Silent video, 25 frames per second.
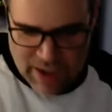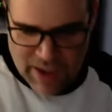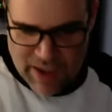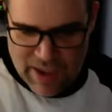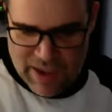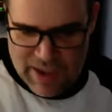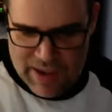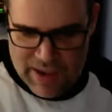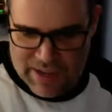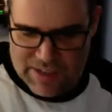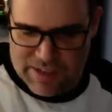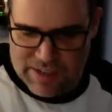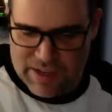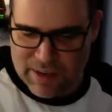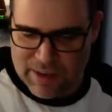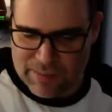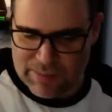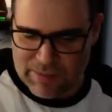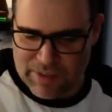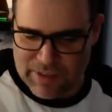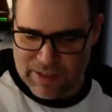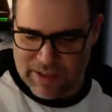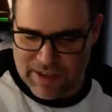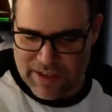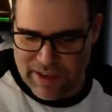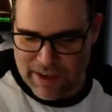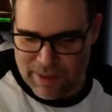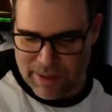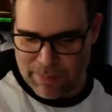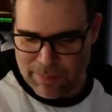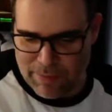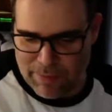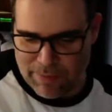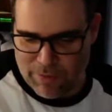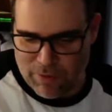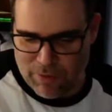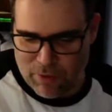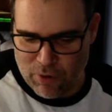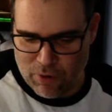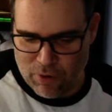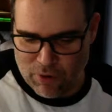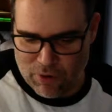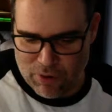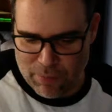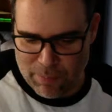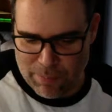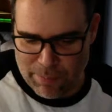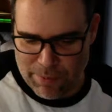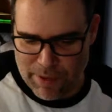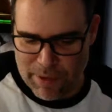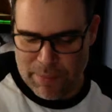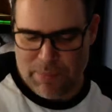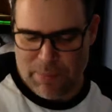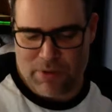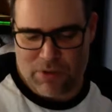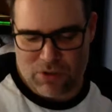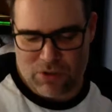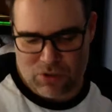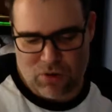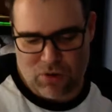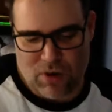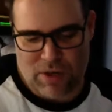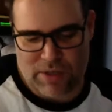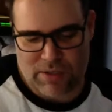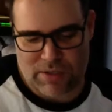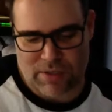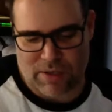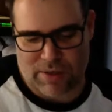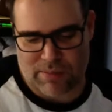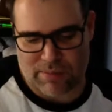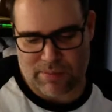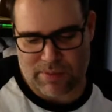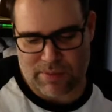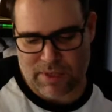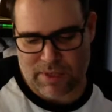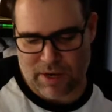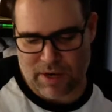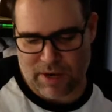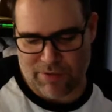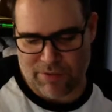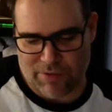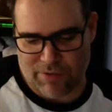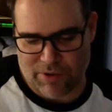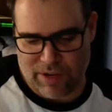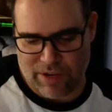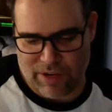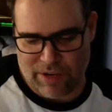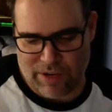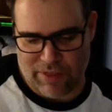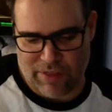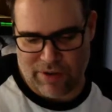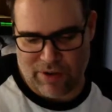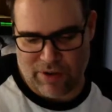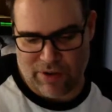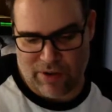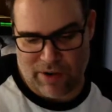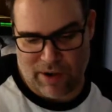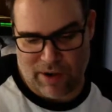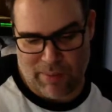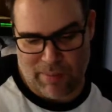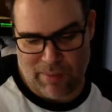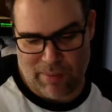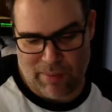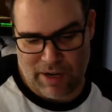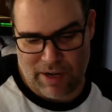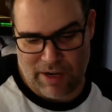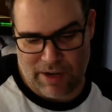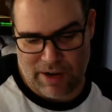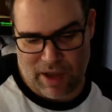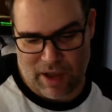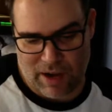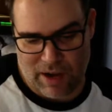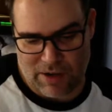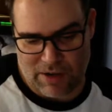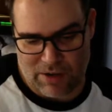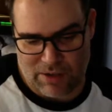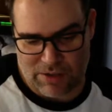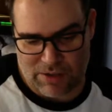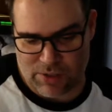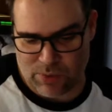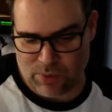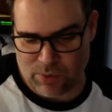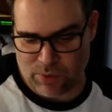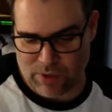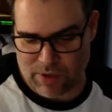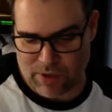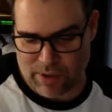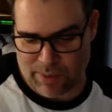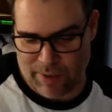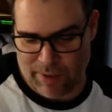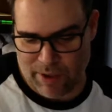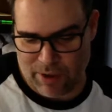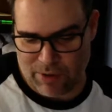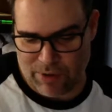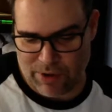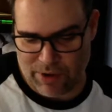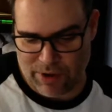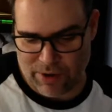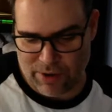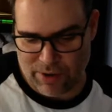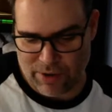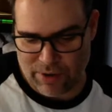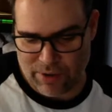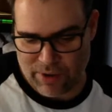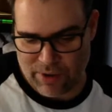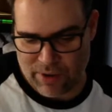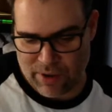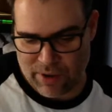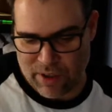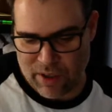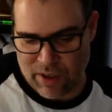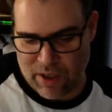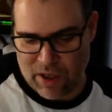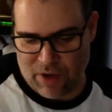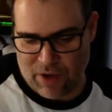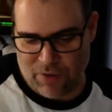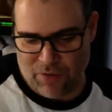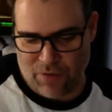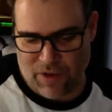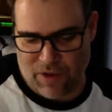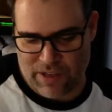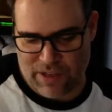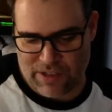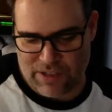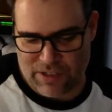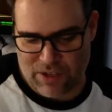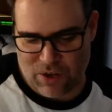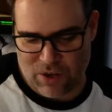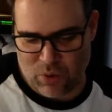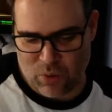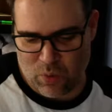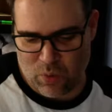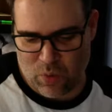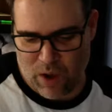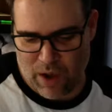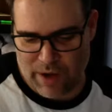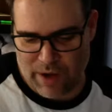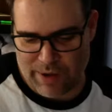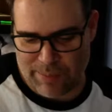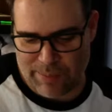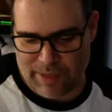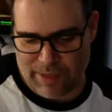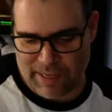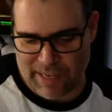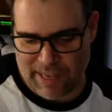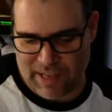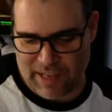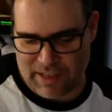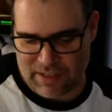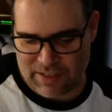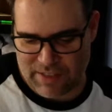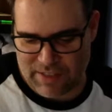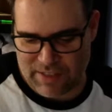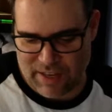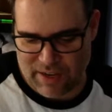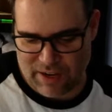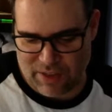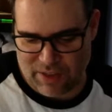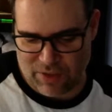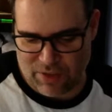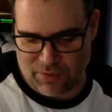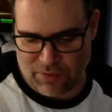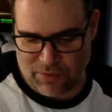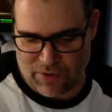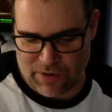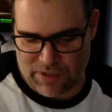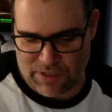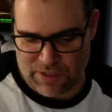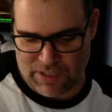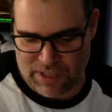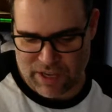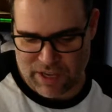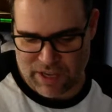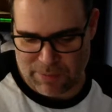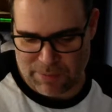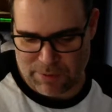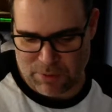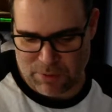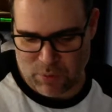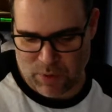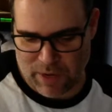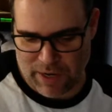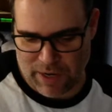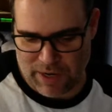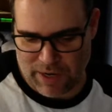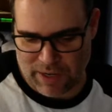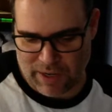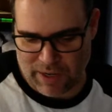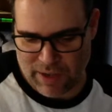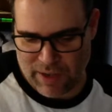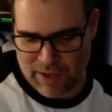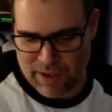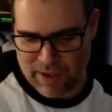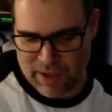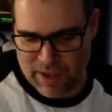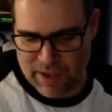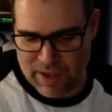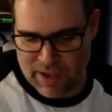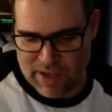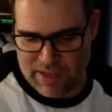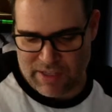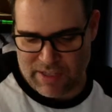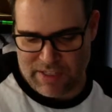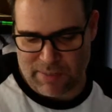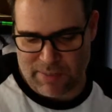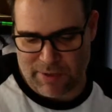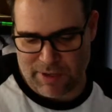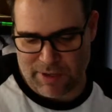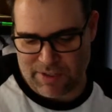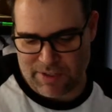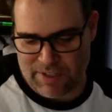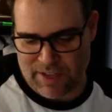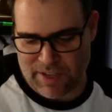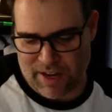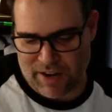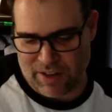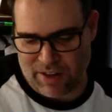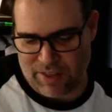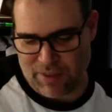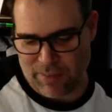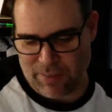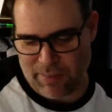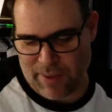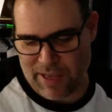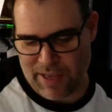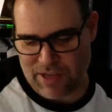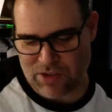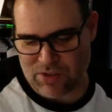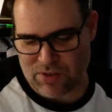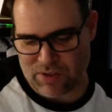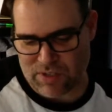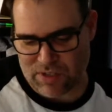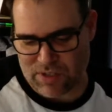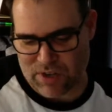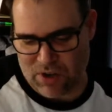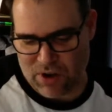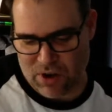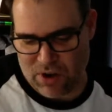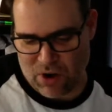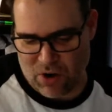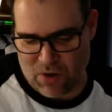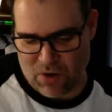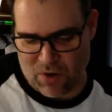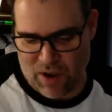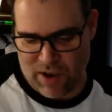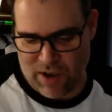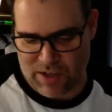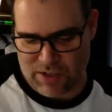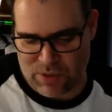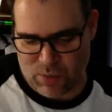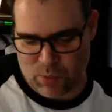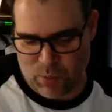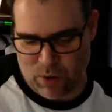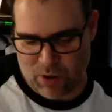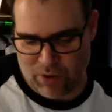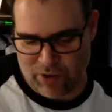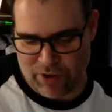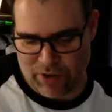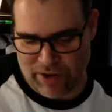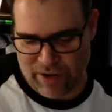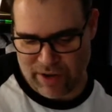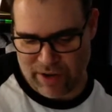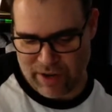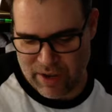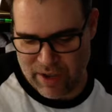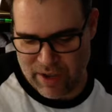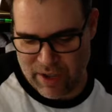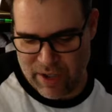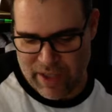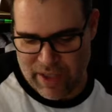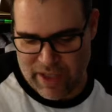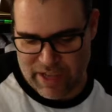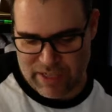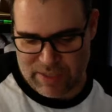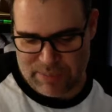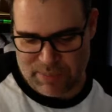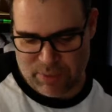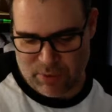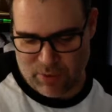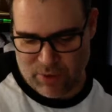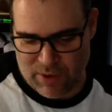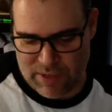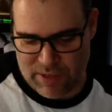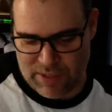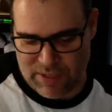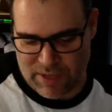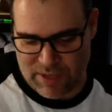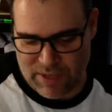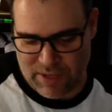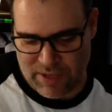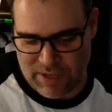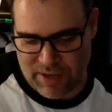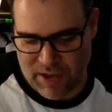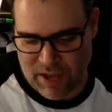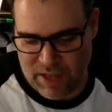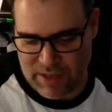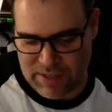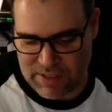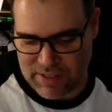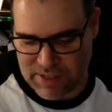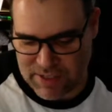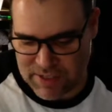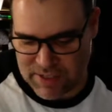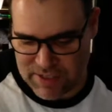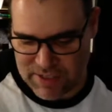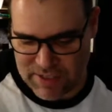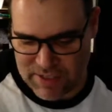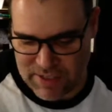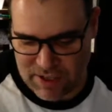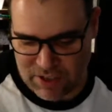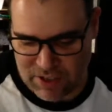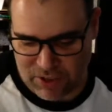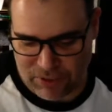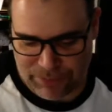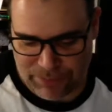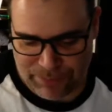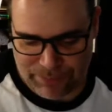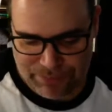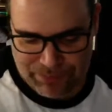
He has come to the camp before and people trust him, said Irene, and there are not many doctors who will come out here. Alfonso, Juan, and Miguel sat on the front steps waiting. Isabel sat on the mattress, her eyes worried. Esperanza could not sit still.